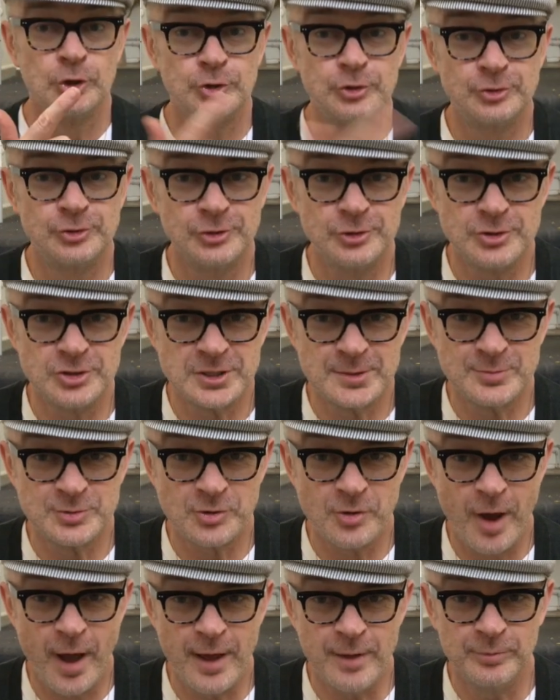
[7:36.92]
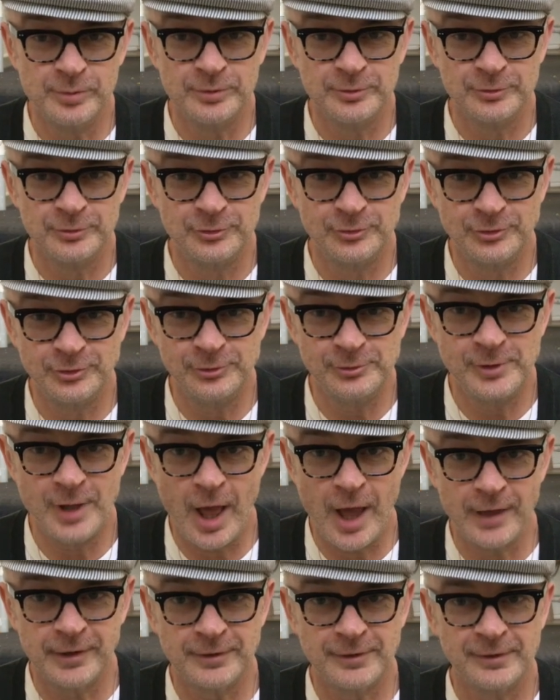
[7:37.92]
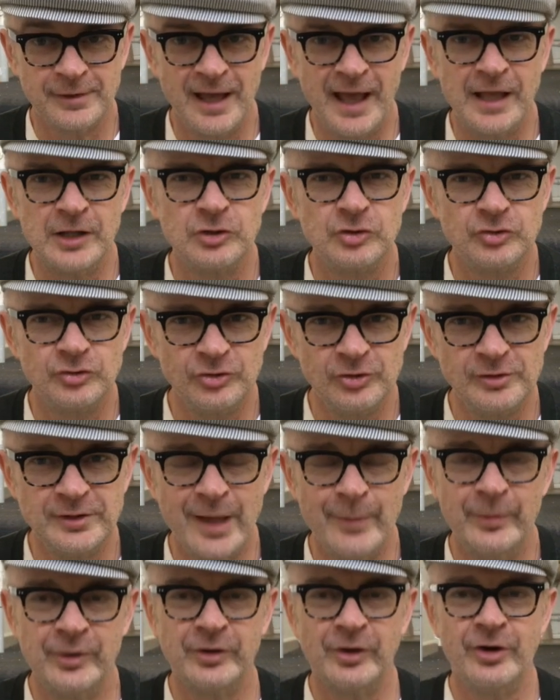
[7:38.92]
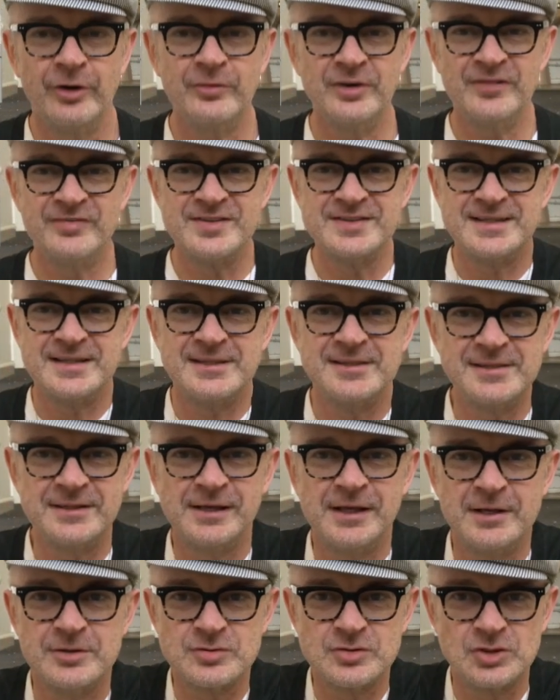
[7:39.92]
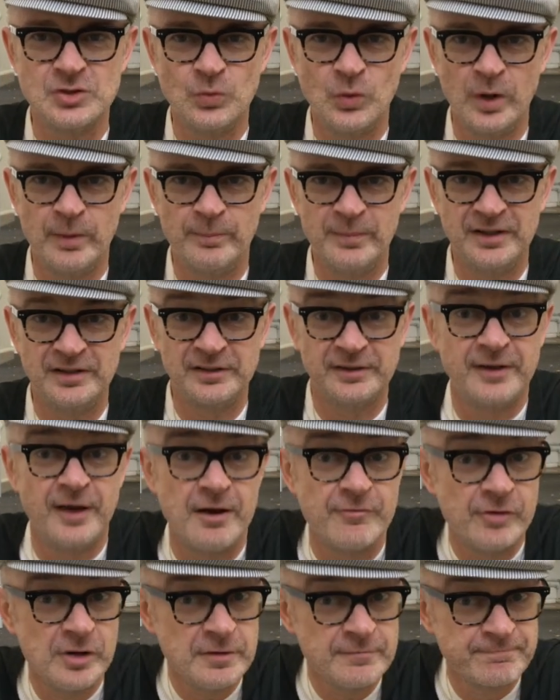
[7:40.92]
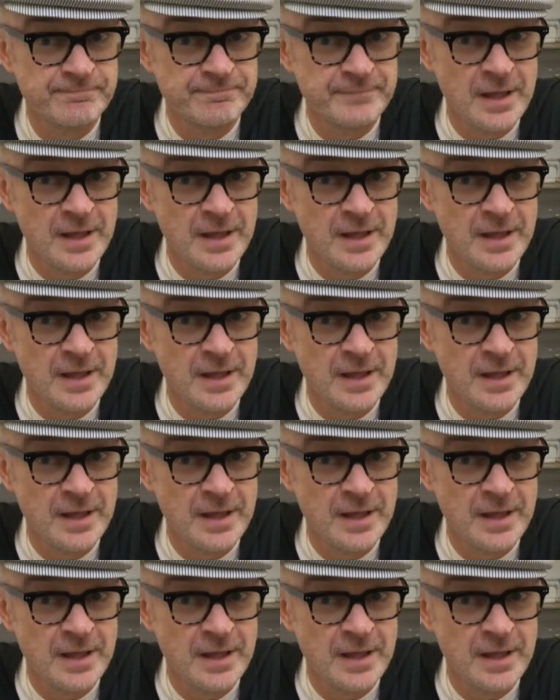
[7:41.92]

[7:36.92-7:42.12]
Do subscribe, do like, and do let me know if there's anything else you want me to cover.